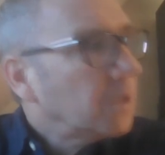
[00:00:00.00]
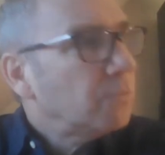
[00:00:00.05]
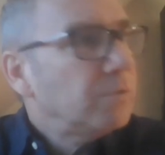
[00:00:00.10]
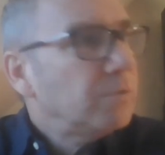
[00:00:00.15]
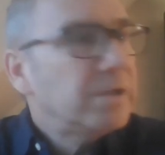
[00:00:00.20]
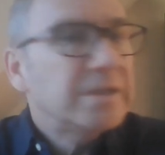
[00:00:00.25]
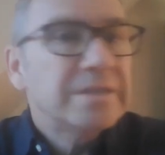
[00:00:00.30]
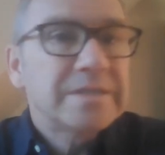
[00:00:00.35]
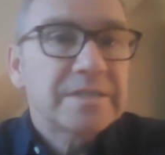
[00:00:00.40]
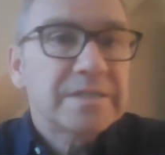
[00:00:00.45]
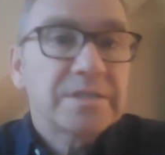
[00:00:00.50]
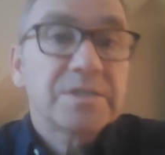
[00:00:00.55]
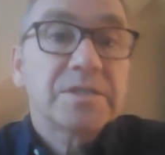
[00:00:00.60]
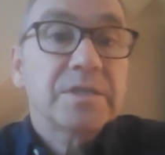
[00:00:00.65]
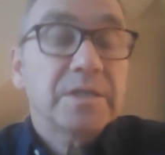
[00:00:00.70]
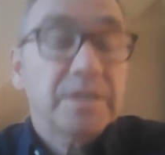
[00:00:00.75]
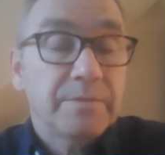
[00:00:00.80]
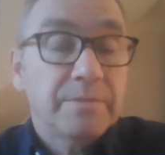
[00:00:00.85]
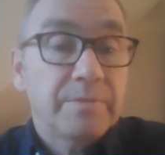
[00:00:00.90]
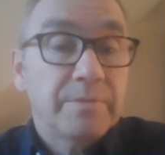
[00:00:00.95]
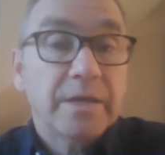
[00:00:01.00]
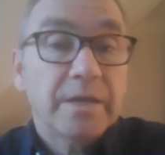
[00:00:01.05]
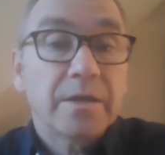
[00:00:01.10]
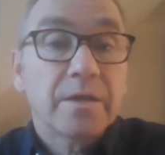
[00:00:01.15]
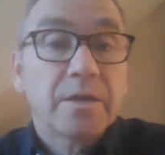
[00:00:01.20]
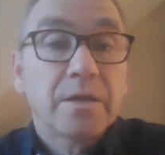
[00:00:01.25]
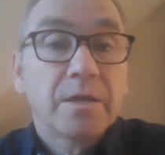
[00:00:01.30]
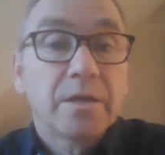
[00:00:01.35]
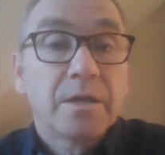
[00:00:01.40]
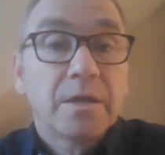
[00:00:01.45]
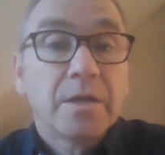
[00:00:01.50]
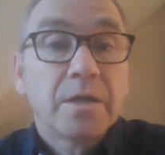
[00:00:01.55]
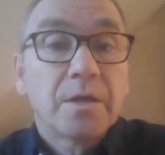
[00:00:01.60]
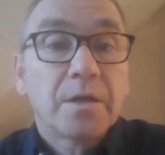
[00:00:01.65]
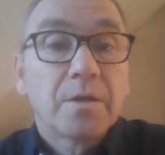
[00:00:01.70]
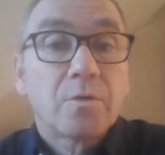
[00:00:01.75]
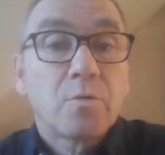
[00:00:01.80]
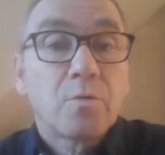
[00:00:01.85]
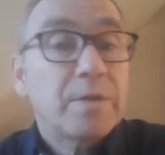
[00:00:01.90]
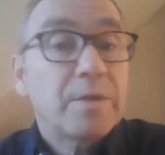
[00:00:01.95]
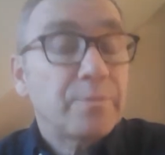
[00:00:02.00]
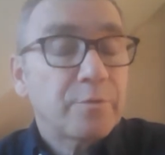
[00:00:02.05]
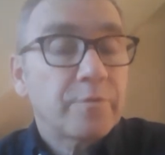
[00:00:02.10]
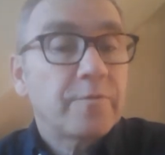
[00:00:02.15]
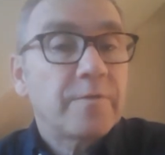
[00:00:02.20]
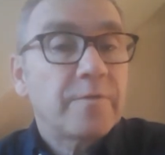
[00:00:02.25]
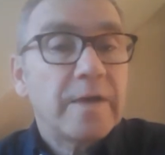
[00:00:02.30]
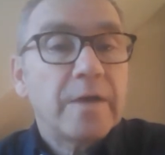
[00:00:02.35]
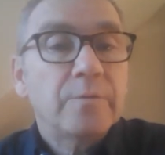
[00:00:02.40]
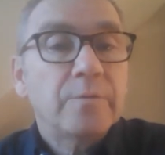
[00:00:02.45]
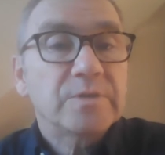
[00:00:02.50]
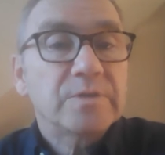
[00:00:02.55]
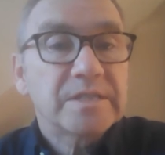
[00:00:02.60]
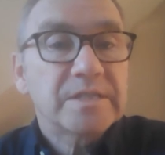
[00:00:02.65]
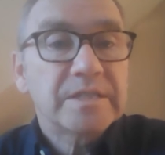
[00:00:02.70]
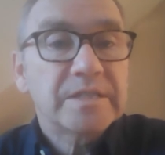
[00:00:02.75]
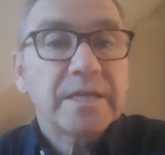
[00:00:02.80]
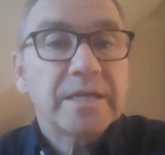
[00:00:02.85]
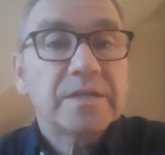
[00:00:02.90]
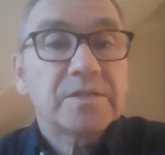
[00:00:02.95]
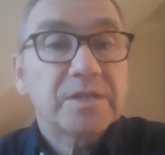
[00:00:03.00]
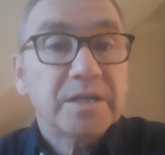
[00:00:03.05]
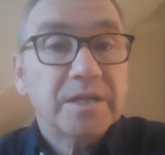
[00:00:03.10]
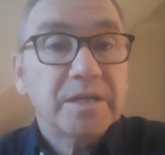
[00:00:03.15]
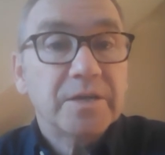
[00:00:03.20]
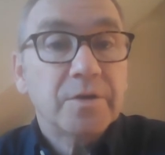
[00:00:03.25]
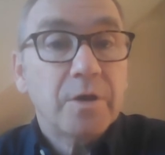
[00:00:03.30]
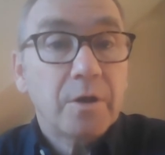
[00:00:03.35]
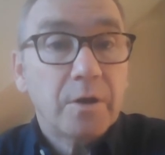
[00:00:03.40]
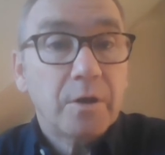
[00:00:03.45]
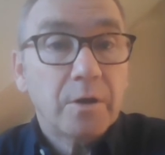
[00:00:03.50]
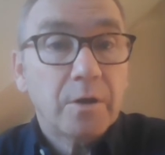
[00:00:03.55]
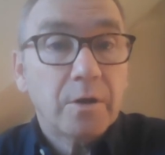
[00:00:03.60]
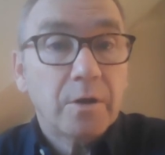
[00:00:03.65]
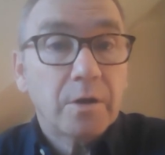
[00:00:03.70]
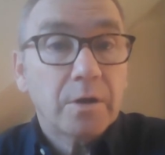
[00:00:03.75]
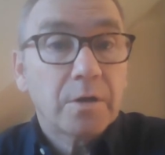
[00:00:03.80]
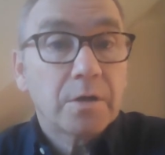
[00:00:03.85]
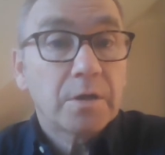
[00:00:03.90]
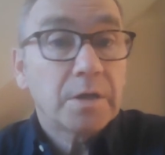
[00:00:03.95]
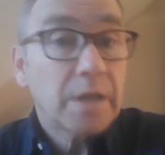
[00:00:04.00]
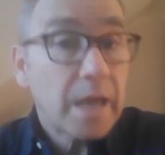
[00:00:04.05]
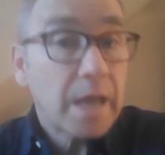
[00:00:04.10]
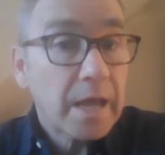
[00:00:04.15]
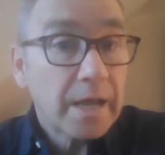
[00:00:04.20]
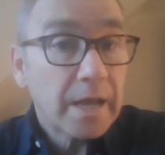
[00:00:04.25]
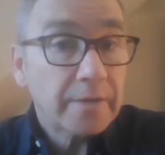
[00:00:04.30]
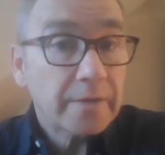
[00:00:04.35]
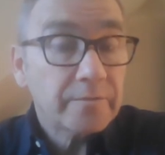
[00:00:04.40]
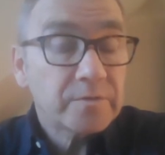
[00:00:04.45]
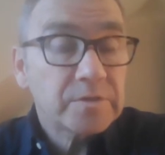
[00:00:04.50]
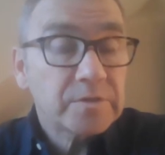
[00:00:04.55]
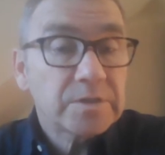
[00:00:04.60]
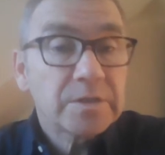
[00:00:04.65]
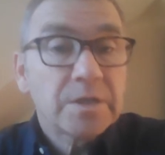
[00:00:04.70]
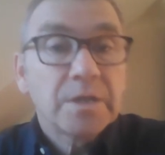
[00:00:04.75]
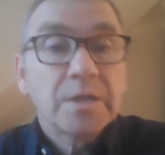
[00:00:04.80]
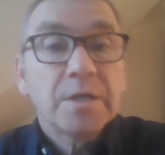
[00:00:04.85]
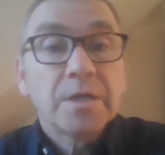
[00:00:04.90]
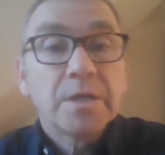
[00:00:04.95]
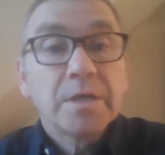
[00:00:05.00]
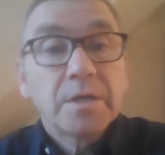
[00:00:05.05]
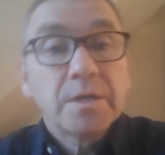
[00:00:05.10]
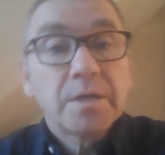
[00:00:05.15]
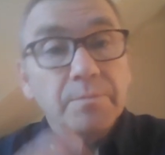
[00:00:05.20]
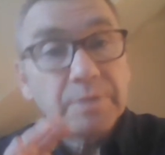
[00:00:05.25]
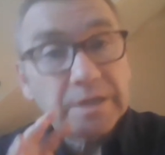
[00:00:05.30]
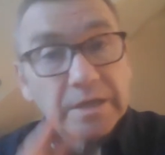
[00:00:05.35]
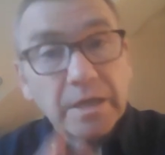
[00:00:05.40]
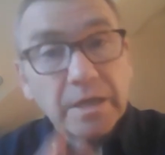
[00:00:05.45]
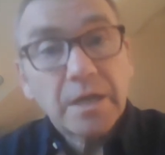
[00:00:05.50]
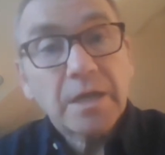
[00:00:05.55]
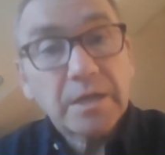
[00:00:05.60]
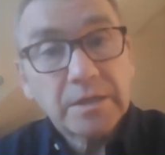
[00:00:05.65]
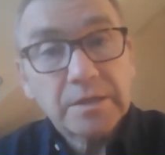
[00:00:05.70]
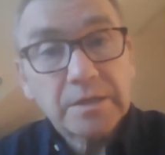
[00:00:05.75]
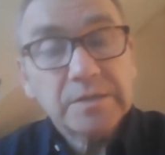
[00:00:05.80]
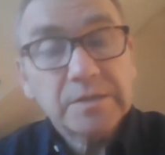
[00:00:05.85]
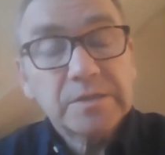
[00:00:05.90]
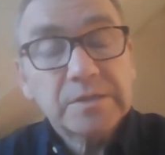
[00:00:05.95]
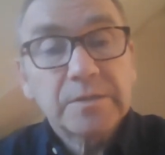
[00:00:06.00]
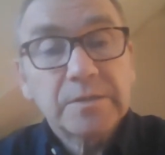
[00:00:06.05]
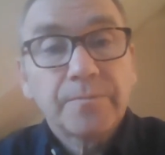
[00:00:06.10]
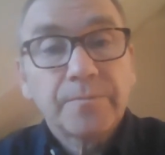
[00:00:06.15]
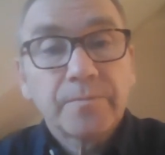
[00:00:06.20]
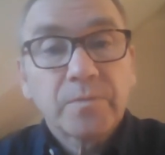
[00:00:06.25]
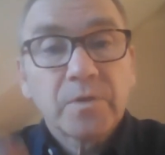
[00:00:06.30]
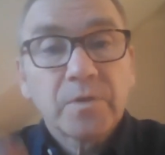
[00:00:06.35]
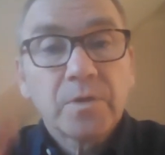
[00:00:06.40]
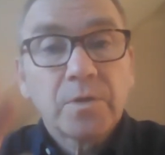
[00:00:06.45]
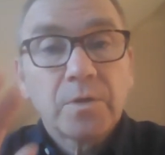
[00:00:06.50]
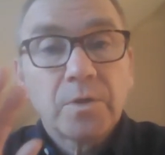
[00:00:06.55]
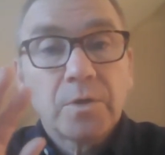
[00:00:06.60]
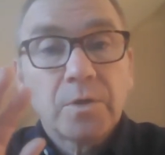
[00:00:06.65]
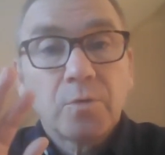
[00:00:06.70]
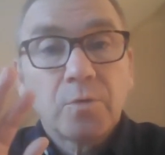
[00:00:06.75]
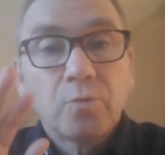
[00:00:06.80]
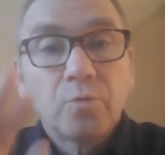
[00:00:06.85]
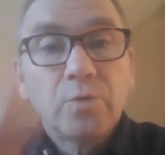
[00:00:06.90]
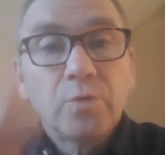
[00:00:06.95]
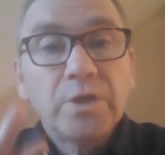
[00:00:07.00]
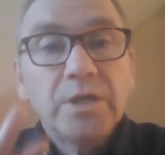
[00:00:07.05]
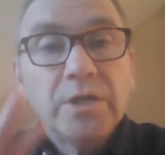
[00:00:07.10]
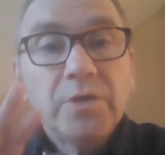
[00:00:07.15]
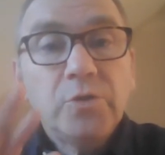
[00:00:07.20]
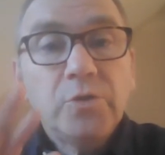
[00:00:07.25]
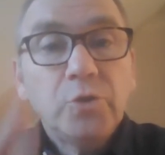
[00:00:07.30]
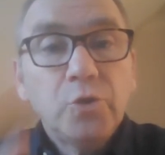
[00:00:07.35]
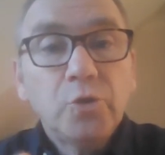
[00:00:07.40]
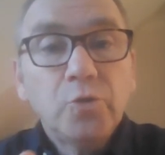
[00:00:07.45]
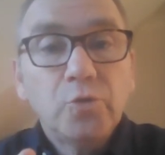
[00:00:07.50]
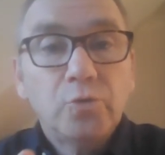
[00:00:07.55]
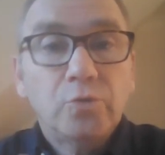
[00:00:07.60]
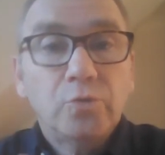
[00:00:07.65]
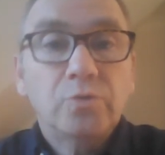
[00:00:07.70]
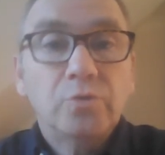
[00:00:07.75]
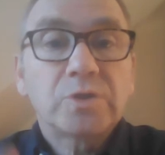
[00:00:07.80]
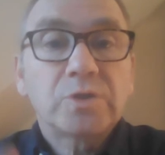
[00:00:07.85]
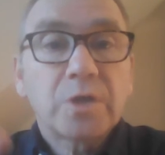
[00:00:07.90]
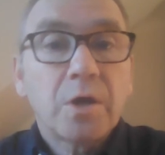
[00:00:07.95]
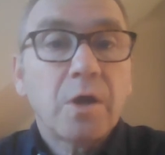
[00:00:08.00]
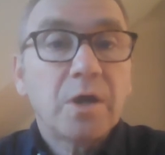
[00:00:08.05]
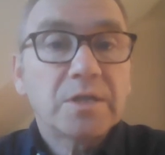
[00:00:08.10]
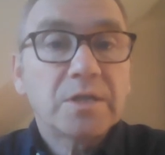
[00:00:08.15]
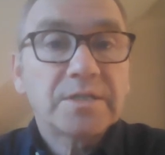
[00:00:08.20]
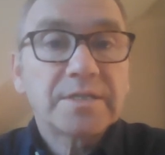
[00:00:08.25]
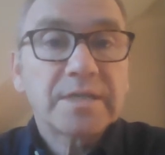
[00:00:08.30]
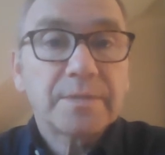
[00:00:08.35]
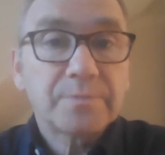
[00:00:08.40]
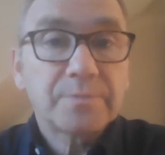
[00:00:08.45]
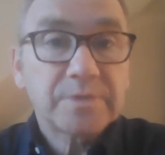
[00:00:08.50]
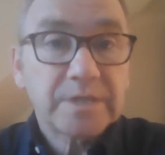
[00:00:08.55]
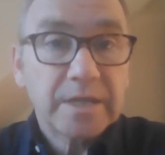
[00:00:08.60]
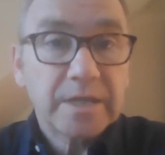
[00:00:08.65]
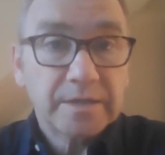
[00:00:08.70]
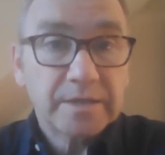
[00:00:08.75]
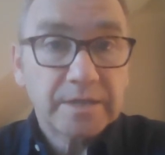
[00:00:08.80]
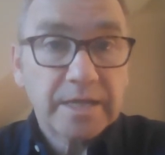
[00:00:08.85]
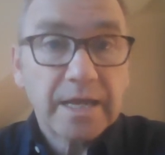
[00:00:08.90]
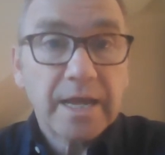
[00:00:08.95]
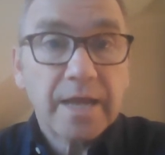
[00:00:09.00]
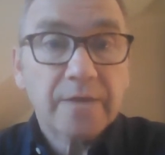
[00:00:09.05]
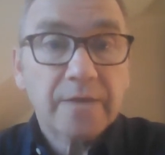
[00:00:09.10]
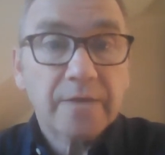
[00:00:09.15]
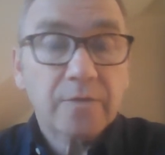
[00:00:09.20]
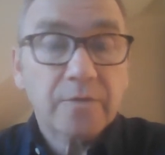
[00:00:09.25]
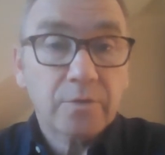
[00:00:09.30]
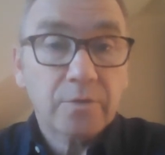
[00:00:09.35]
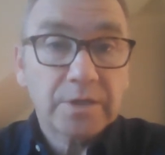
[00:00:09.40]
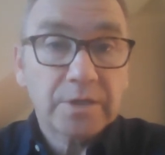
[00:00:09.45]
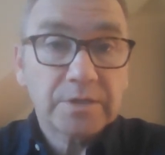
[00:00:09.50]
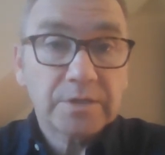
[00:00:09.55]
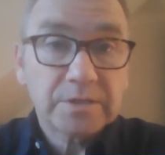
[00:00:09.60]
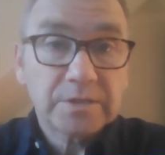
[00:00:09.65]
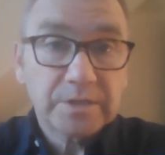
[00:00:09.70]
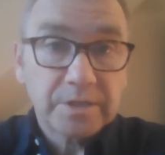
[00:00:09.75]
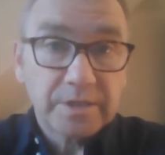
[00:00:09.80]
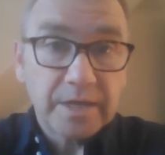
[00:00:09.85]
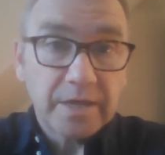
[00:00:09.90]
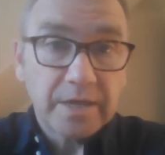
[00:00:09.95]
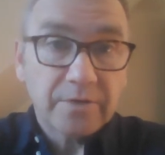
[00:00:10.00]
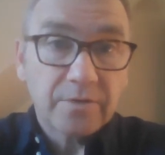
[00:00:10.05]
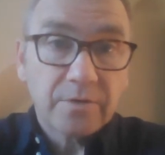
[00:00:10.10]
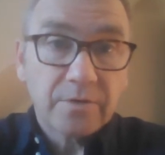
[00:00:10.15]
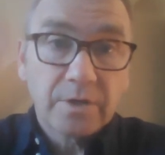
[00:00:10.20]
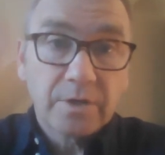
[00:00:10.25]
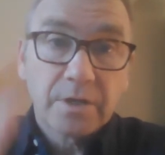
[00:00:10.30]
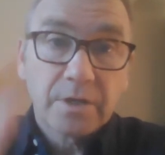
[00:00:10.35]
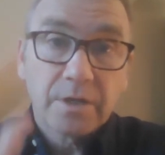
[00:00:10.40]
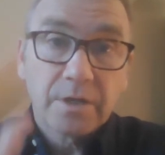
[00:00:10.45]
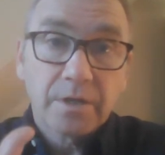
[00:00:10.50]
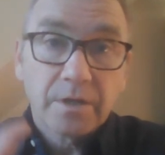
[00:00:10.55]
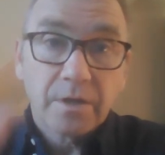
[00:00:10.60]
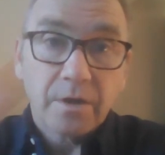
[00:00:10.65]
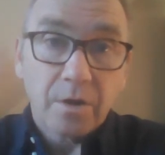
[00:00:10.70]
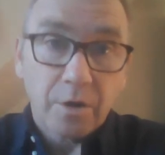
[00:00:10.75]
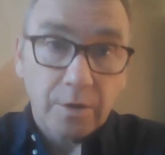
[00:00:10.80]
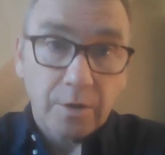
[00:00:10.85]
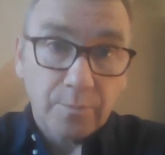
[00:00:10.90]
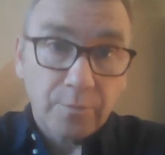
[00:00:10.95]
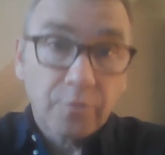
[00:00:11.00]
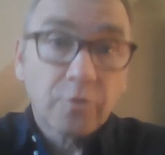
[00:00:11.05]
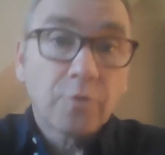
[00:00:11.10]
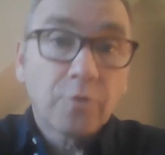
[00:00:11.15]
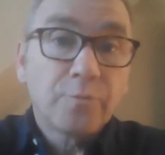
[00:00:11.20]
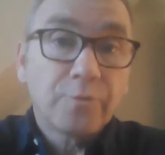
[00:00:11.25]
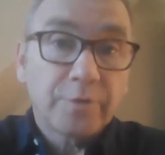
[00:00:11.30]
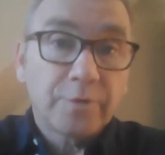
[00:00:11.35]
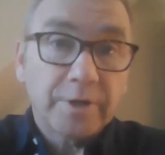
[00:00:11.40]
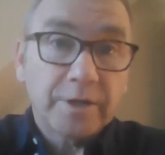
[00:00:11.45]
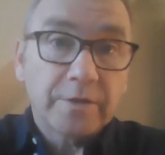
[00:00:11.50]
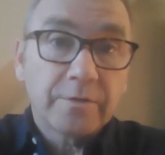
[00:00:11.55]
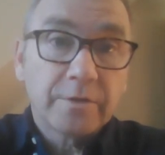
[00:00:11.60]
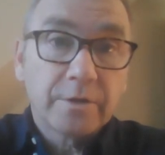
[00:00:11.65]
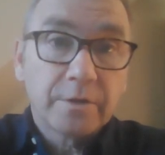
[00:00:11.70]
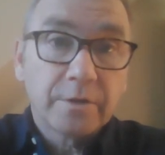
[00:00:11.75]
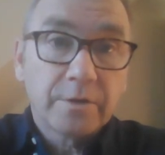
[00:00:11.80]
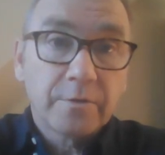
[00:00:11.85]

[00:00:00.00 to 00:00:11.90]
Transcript: we consistently make quite profound mistakes in our lives because we use concepts and categories that are appropriate